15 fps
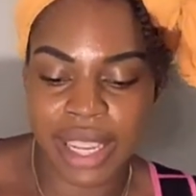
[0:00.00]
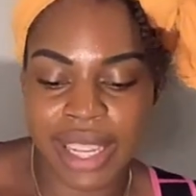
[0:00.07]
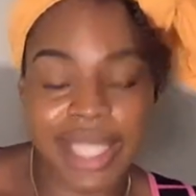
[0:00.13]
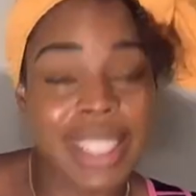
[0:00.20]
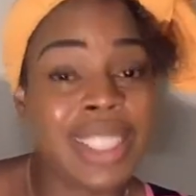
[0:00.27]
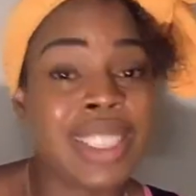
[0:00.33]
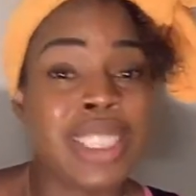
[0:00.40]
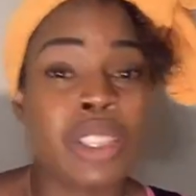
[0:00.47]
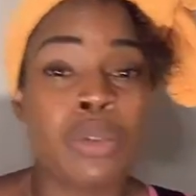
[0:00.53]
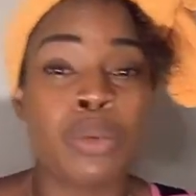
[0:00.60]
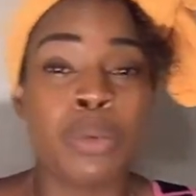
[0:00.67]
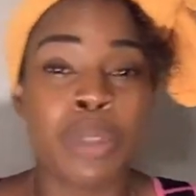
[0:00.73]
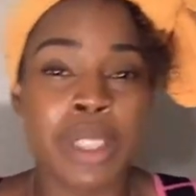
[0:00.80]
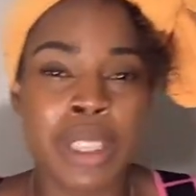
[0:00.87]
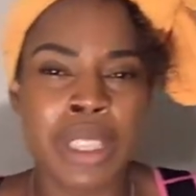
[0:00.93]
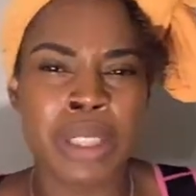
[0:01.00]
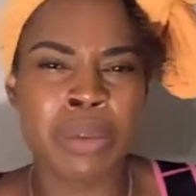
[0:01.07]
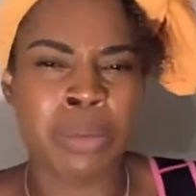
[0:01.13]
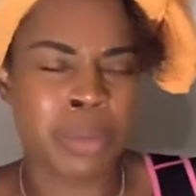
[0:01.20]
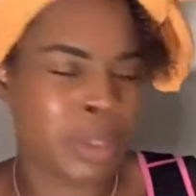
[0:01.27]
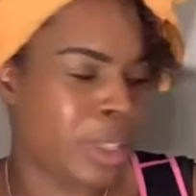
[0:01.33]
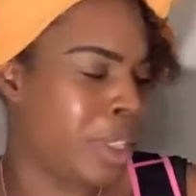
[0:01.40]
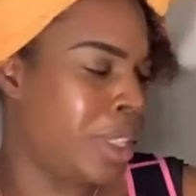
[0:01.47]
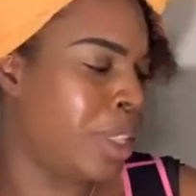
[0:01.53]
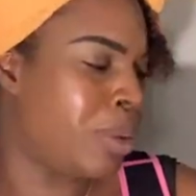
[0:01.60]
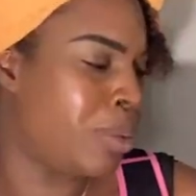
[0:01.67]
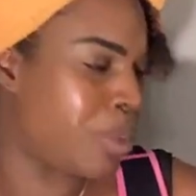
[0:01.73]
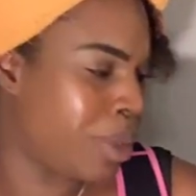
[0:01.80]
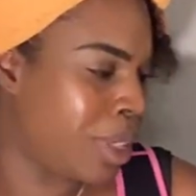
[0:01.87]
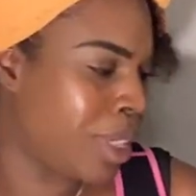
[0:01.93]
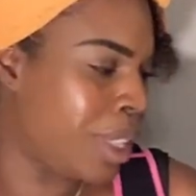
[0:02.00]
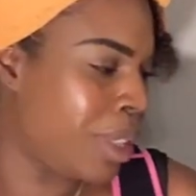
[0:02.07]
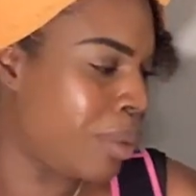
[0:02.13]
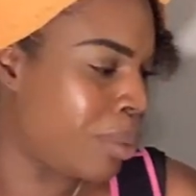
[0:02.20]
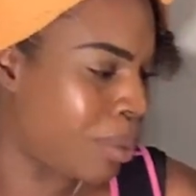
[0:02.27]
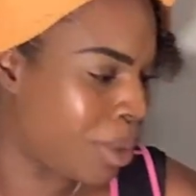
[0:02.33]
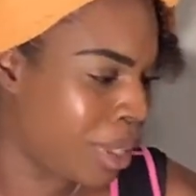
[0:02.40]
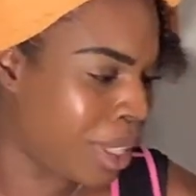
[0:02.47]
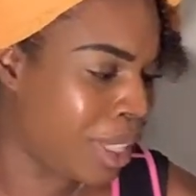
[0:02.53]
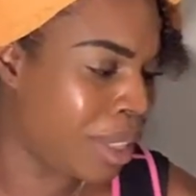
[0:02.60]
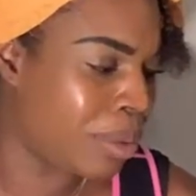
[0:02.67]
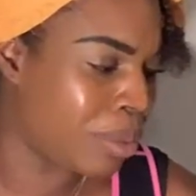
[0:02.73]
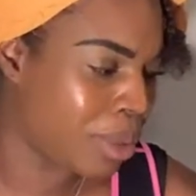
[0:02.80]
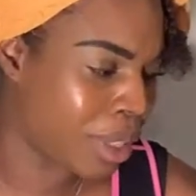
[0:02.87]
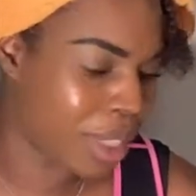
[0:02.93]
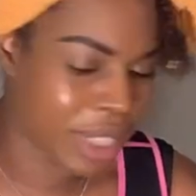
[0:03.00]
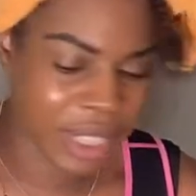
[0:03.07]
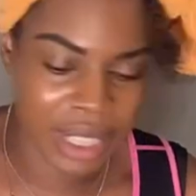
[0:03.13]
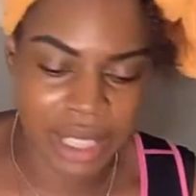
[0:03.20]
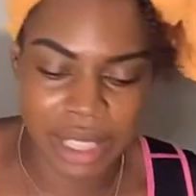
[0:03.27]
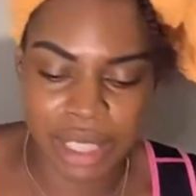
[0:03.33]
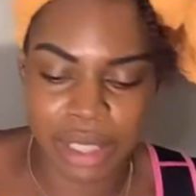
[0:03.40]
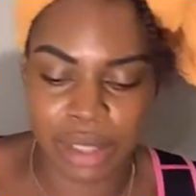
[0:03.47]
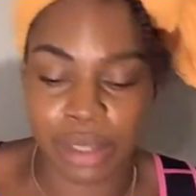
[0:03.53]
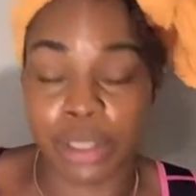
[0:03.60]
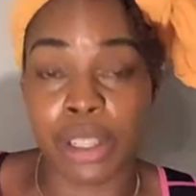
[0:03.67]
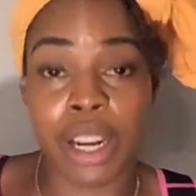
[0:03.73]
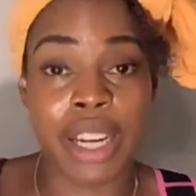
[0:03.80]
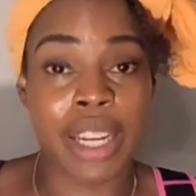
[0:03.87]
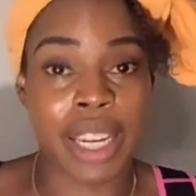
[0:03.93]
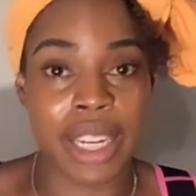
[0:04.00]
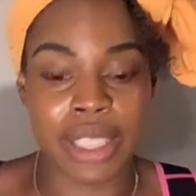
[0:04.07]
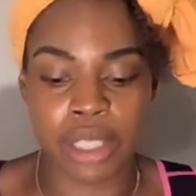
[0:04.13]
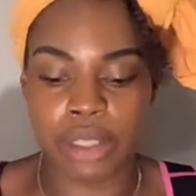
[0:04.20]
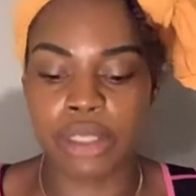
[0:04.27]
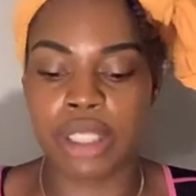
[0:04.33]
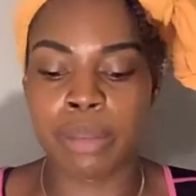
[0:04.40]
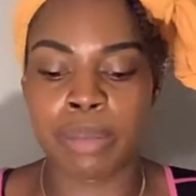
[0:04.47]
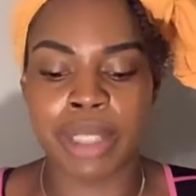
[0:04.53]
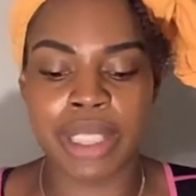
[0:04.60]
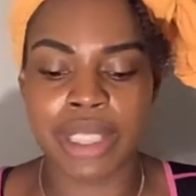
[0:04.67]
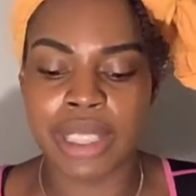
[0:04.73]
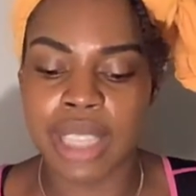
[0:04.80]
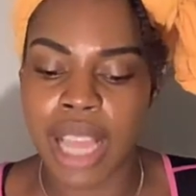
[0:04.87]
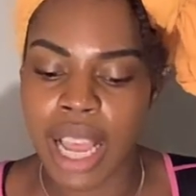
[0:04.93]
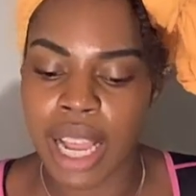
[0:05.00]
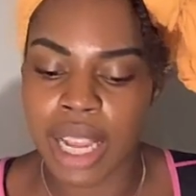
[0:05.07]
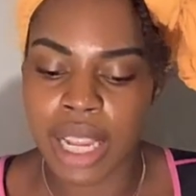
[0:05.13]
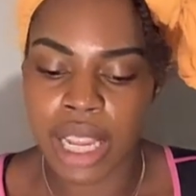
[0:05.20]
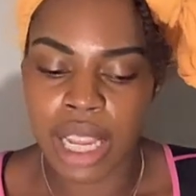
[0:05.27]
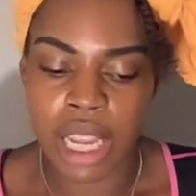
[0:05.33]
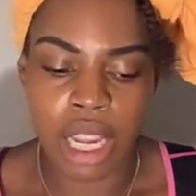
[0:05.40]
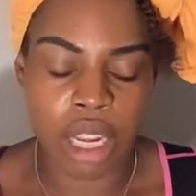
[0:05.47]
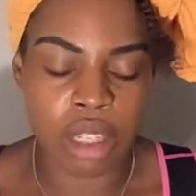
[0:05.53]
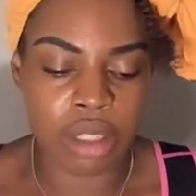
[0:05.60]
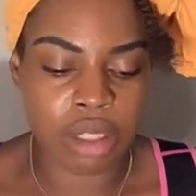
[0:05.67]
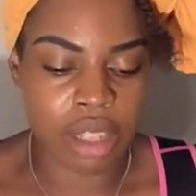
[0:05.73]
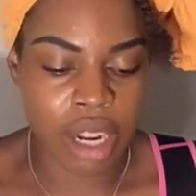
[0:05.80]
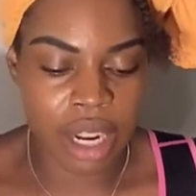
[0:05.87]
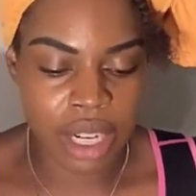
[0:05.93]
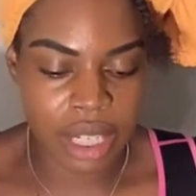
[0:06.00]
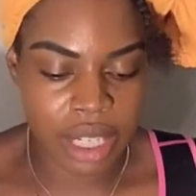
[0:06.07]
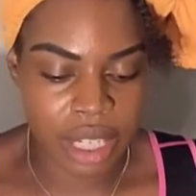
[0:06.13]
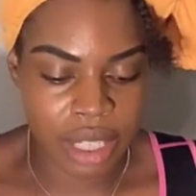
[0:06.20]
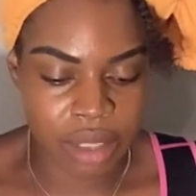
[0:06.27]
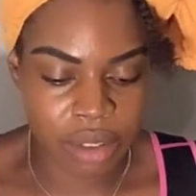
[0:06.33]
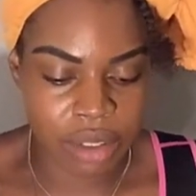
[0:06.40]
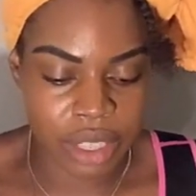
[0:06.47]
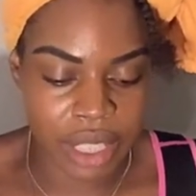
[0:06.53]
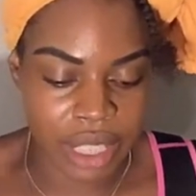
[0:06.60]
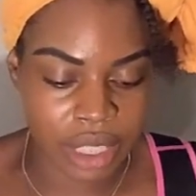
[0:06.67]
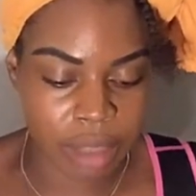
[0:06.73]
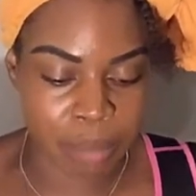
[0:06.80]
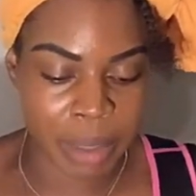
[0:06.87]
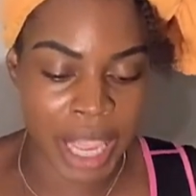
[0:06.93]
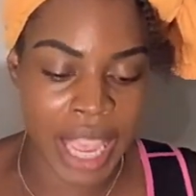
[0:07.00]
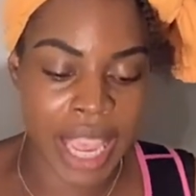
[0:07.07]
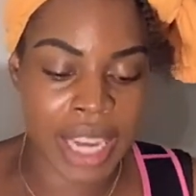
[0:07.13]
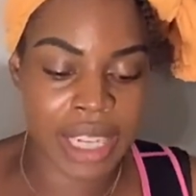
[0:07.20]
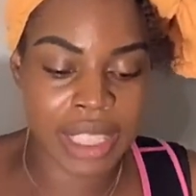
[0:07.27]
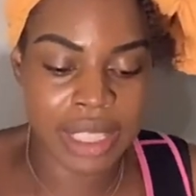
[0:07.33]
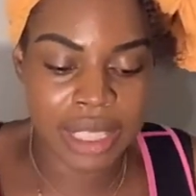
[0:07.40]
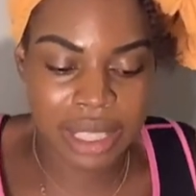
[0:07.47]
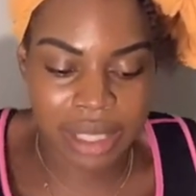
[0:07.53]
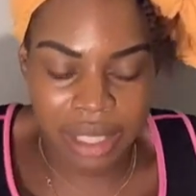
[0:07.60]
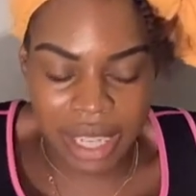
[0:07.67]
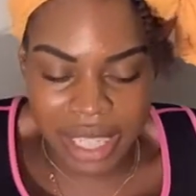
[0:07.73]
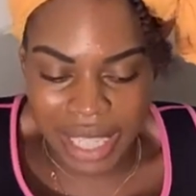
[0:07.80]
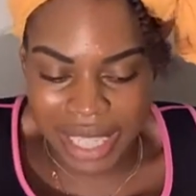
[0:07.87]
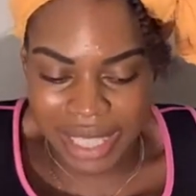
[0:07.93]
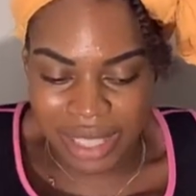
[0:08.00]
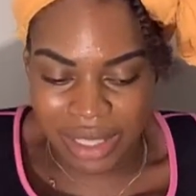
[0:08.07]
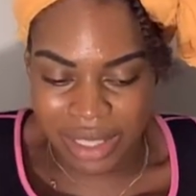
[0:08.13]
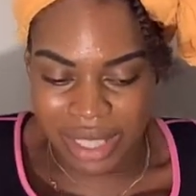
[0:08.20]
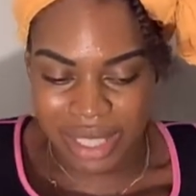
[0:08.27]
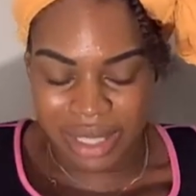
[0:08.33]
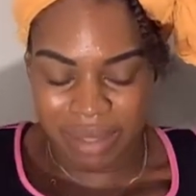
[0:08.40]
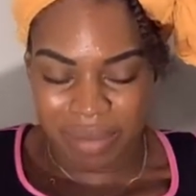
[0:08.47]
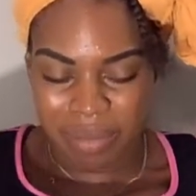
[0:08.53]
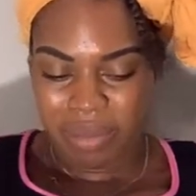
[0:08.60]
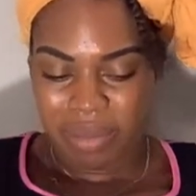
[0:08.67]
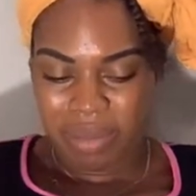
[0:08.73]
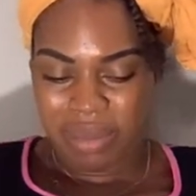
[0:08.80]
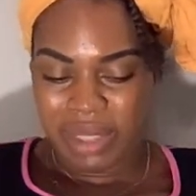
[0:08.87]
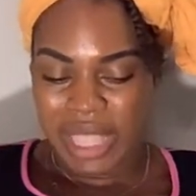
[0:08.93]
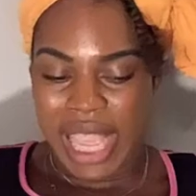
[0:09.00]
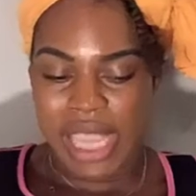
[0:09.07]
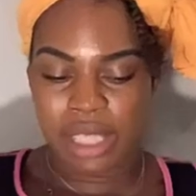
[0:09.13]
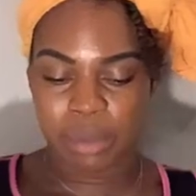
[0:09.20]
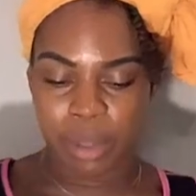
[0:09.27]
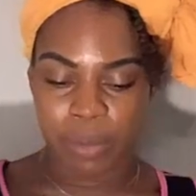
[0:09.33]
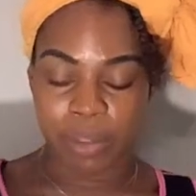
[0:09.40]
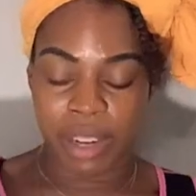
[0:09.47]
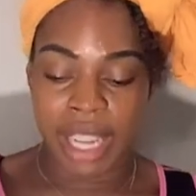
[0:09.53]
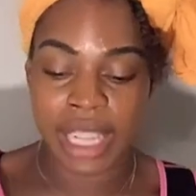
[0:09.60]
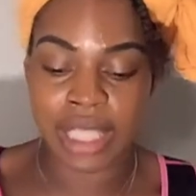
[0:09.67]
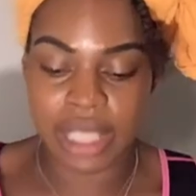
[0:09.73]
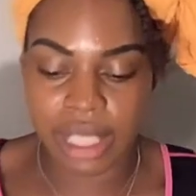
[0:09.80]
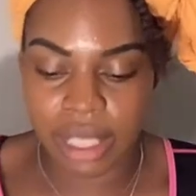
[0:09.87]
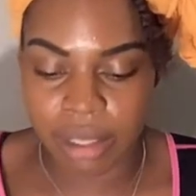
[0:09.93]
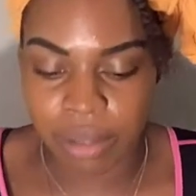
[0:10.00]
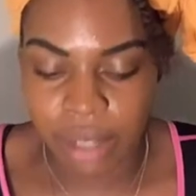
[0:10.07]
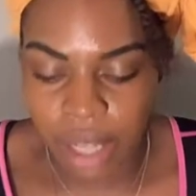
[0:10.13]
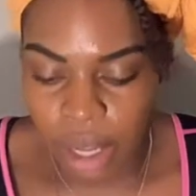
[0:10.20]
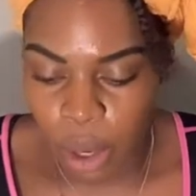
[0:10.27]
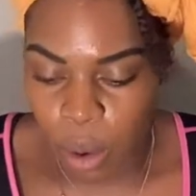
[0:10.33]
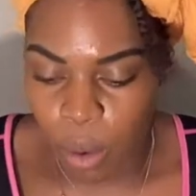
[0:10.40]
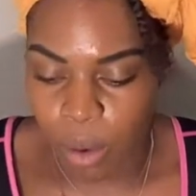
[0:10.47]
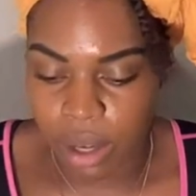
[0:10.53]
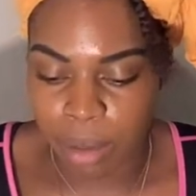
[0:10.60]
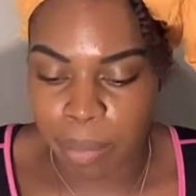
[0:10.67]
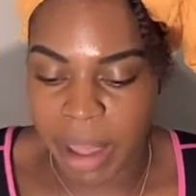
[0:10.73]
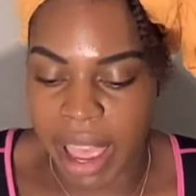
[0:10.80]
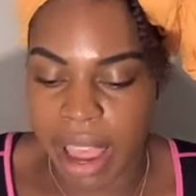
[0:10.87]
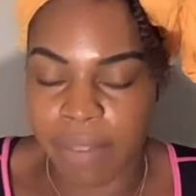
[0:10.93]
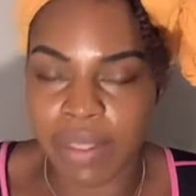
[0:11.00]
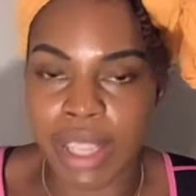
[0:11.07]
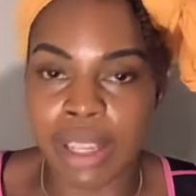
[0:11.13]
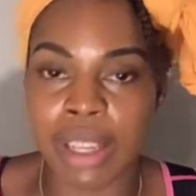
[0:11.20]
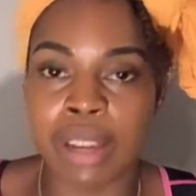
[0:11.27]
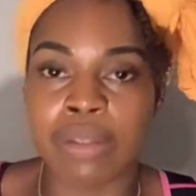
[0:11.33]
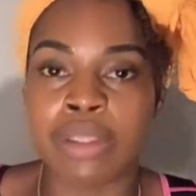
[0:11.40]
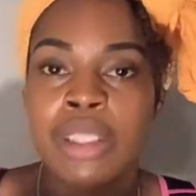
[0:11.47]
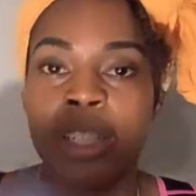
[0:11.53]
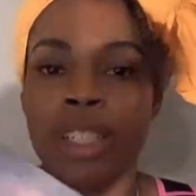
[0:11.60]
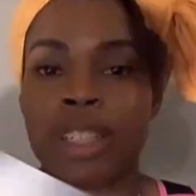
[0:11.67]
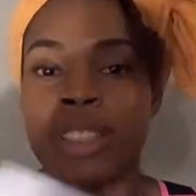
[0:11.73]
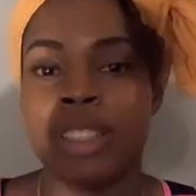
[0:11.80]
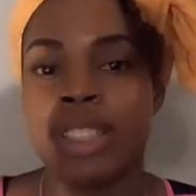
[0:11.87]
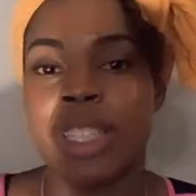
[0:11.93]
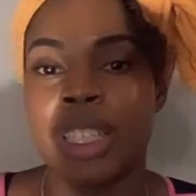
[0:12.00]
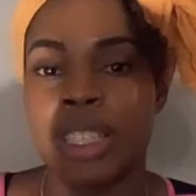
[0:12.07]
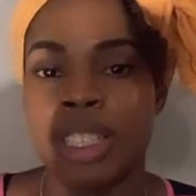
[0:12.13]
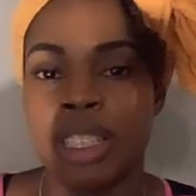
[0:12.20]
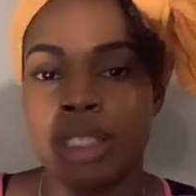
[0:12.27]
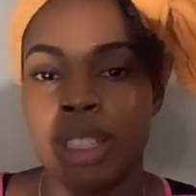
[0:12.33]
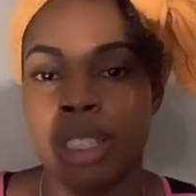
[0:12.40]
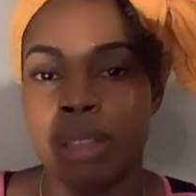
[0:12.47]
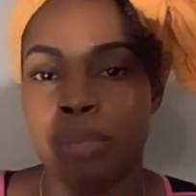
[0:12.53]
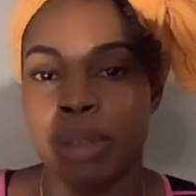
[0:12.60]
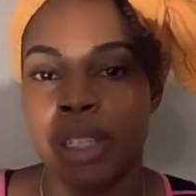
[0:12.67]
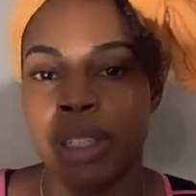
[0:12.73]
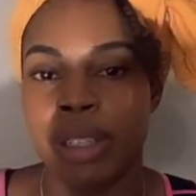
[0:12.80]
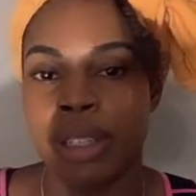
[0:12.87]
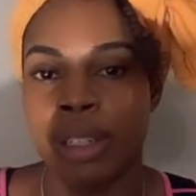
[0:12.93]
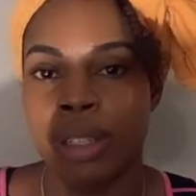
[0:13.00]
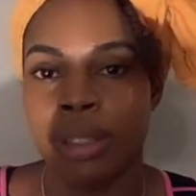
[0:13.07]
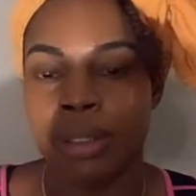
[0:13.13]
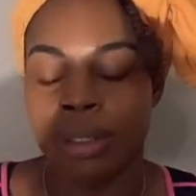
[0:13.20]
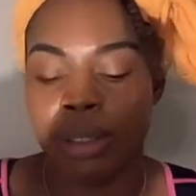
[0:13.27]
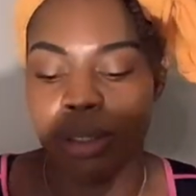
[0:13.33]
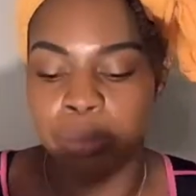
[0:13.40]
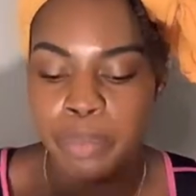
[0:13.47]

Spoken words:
This is really, really, really, really, really dark energy, but it's not a dark energy that's bad. It's a dark energy that's reflective on a path that you have taken to get this 10 of Pentacles.